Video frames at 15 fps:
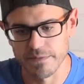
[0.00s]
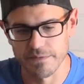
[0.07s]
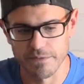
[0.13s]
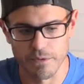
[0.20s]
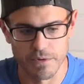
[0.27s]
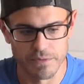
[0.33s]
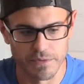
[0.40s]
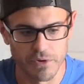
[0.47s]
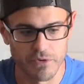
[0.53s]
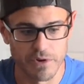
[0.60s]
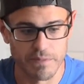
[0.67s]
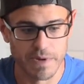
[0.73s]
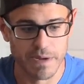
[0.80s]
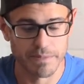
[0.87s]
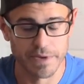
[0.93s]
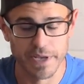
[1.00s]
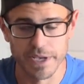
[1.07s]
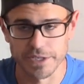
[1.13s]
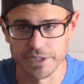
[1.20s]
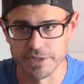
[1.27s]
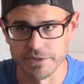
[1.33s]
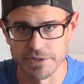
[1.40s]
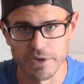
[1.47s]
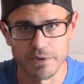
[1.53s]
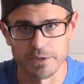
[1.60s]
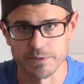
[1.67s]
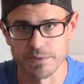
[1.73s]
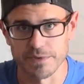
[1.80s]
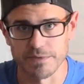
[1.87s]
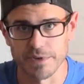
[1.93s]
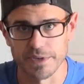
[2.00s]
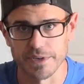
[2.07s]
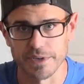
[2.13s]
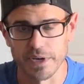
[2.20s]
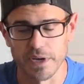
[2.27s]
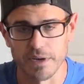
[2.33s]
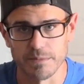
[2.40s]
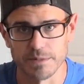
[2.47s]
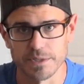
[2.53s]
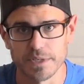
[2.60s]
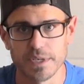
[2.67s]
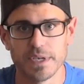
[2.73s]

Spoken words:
for low grip applications, you always want to run your hubs